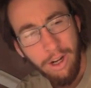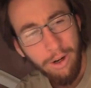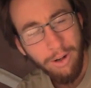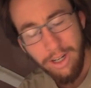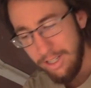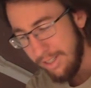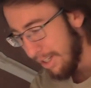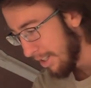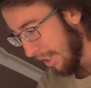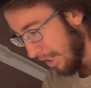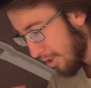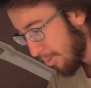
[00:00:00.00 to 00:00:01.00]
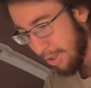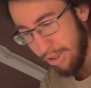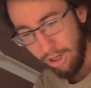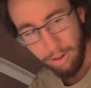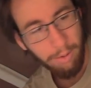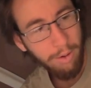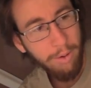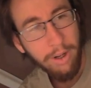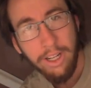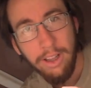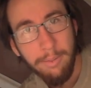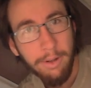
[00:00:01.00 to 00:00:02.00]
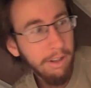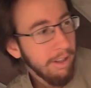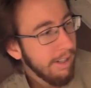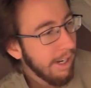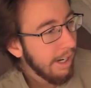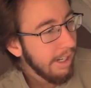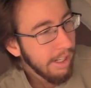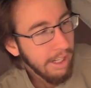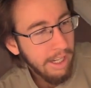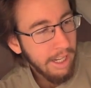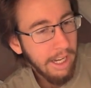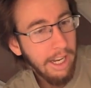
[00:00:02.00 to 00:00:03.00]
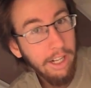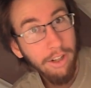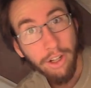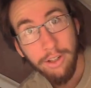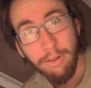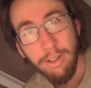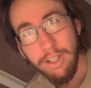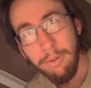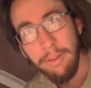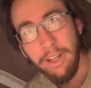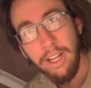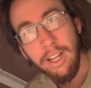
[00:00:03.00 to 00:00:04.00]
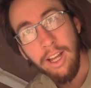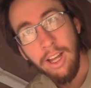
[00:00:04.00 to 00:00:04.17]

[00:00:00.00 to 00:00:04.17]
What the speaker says: Or I just need to like switch it on real quick in the middle of the night and look for something.